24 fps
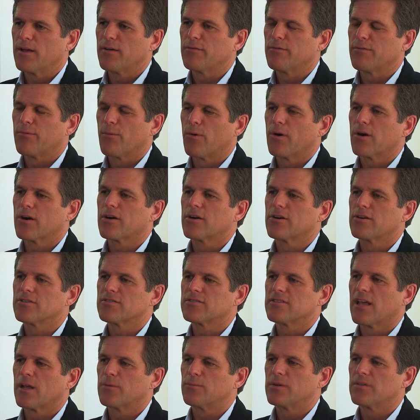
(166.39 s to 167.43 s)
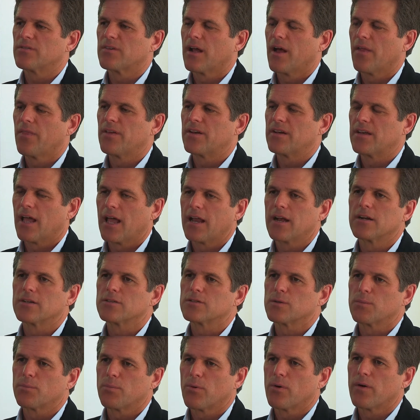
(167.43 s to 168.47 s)
of workers and we've got the data to
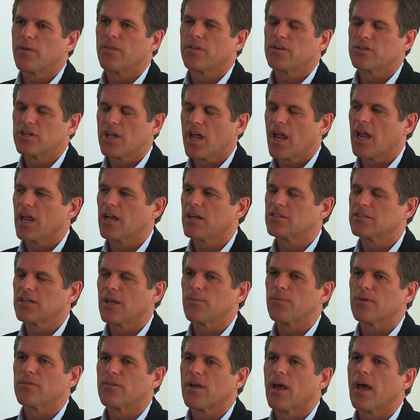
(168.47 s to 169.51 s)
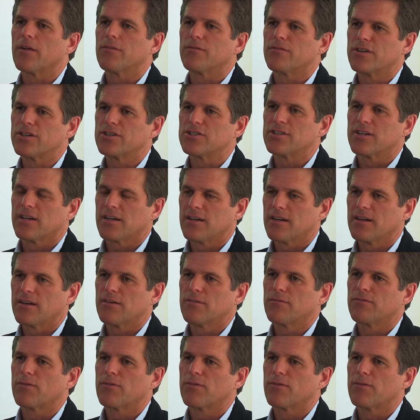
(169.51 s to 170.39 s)
support the change and we've got a vision